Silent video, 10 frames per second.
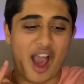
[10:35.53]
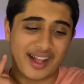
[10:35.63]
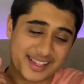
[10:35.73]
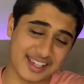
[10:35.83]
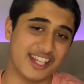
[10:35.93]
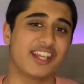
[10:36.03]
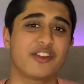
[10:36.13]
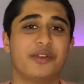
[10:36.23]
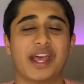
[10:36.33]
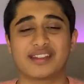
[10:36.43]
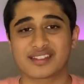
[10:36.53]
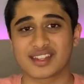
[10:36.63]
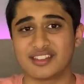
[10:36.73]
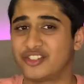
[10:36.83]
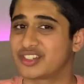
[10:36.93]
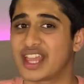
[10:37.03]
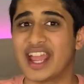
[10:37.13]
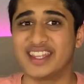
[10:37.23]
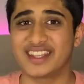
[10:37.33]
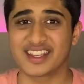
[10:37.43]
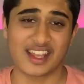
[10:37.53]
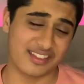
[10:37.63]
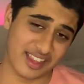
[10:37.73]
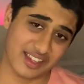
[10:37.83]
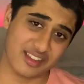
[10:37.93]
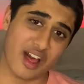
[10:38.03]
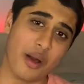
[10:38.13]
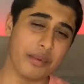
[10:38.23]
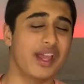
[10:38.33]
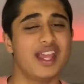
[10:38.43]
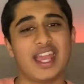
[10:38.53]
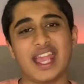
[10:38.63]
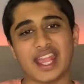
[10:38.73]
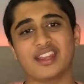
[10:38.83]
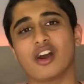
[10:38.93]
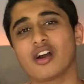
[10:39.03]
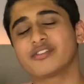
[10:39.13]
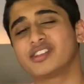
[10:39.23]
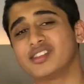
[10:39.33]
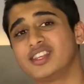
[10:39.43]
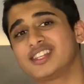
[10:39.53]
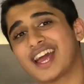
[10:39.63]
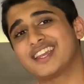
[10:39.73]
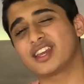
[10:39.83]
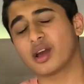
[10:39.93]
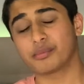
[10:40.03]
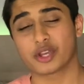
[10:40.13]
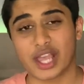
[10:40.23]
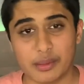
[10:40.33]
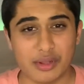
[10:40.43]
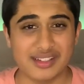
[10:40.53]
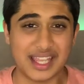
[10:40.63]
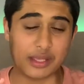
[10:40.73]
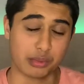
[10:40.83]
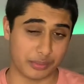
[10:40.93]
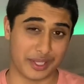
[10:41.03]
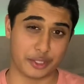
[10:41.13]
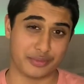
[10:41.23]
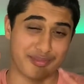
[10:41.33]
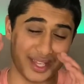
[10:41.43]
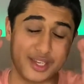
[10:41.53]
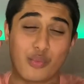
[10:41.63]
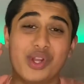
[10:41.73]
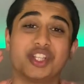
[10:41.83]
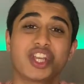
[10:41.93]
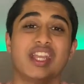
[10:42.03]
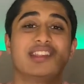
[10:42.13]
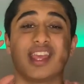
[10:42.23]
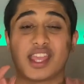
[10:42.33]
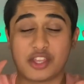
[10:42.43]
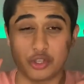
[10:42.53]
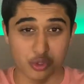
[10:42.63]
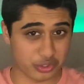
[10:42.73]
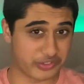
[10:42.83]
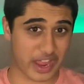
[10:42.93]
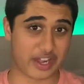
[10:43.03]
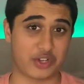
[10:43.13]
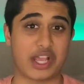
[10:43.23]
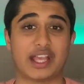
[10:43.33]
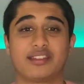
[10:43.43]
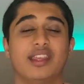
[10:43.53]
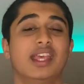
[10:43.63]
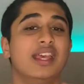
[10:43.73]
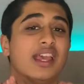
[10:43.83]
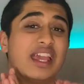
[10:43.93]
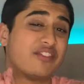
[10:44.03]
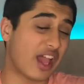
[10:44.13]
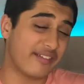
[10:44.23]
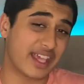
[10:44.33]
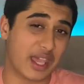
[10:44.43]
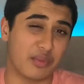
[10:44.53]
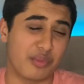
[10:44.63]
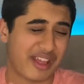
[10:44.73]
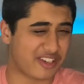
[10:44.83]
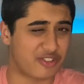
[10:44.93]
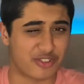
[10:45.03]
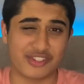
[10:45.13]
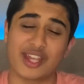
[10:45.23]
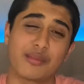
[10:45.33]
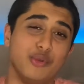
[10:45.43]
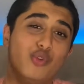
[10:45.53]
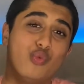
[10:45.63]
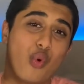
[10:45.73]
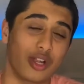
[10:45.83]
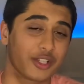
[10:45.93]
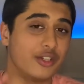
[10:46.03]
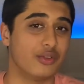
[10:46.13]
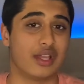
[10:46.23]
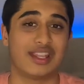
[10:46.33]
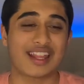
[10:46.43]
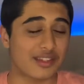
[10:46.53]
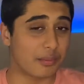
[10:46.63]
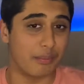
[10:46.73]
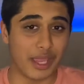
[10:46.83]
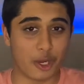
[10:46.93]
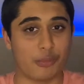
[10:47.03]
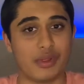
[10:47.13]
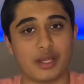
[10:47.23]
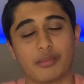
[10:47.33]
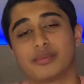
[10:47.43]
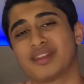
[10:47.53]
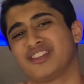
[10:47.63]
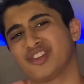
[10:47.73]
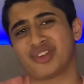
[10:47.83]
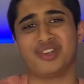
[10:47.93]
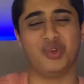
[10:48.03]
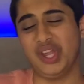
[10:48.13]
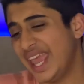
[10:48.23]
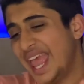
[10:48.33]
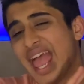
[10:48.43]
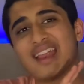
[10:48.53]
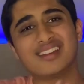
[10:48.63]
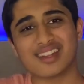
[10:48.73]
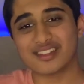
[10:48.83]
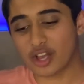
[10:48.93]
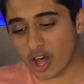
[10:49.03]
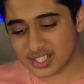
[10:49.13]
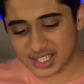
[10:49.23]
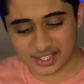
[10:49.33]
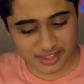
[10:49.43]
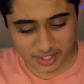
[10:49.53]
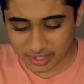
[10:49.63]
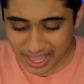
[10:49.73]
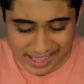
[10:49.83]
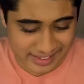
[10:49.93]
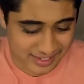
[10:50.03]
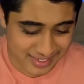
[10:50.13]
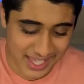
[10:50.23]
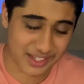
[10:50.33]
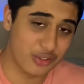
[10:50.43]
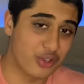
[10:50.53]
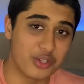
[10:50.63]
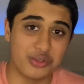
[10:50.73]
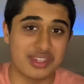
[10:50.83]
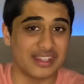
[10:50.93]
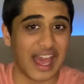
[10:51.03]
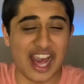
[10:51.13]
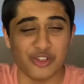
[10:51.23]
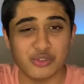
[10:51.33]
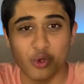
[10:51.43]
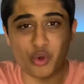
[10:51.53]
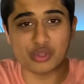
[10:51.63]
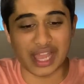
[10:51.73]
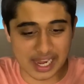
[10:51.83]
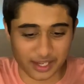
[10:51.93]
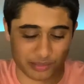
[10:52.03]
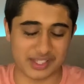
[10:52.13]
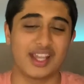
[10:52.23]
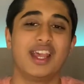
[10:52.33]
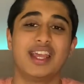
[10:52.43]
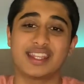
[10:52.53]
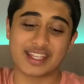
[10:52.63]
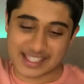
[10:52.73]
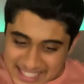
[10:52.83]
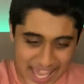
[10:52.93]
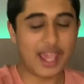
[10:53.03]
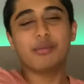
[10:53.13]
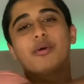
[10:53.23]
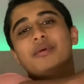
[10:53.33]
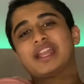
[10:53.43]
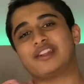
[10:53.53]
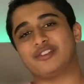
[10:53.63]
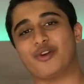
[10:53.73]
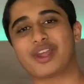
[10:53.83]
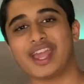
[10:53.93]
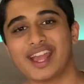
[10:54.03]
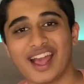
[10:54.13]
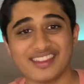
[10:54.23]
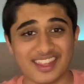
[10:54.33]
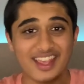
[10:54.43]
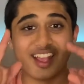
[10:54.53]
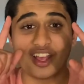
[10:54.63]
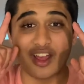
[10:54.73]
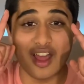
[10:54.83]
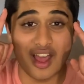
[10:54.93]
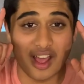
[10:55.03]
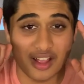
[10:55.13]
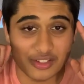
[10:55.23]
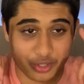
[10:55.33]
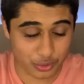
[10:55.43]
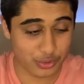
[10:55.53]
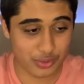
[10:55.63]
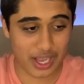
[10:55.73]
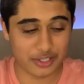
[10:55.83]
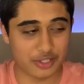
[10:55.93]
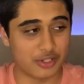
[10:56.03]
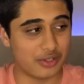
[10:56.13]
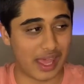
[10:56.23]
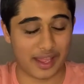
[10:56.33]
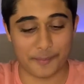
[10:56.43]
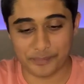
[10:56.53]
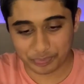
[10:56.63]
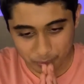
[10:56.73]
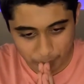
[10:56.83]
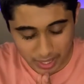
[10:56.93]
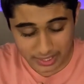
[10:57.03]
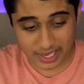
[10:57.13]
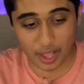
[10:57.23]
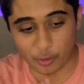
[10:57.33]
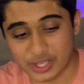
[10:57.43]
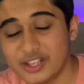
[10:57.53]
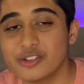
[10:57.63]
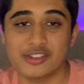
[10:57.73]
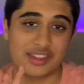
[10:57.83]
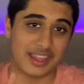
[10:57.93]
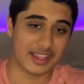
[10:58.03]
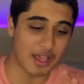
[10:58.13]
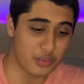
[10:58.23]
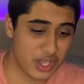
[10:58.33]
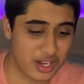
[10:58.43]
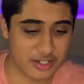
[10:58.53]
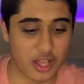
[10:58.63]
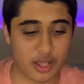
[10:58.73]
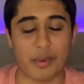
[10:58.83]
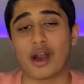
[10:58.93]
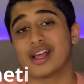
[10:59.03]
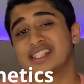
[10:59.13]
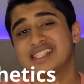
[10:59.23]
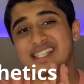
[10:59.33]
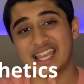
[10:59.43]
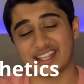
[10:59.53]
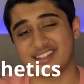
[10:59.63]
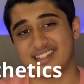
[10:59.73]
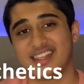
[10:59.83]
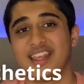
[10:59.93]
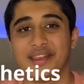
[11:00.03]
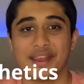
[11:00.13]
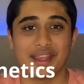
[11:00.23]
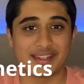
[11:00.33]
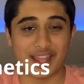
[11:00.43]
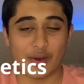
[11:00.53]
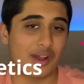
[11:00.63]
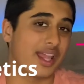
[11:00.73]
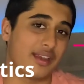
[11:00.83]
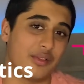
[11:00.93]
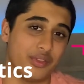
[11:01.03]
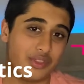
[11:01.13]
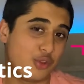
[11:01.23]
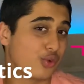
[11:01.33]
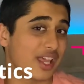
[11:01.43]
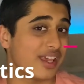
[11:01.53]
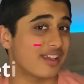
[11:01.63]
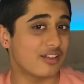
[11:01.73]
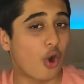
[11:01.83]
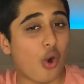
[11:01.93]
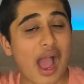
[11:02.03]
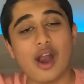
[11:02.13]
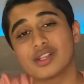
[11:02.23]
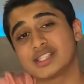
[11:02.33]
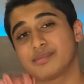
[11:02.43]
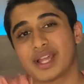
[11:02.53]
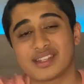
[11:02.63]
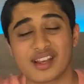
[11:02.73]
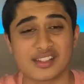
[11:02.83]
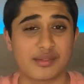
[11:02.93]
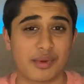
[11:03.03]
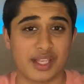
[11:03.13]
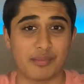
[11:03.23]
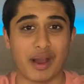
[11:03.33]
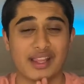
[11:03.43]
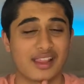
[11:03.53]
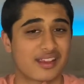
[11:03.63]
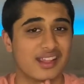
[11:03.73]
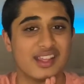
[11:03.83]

cleaning your desk, just tidying things up, and obviously tidying up your cables, cable management, which is a huge factor, guys. If you have a cable management setup, you want to do it. That's the bare minimum that you can do, and it doesn't cost anything. As I said, you can use these household items to cable manage, okay guys? So you guys should do that. But now here's the thing that we got to talk about: aesthetics. Now again, you can go out, spend tons of money, buy like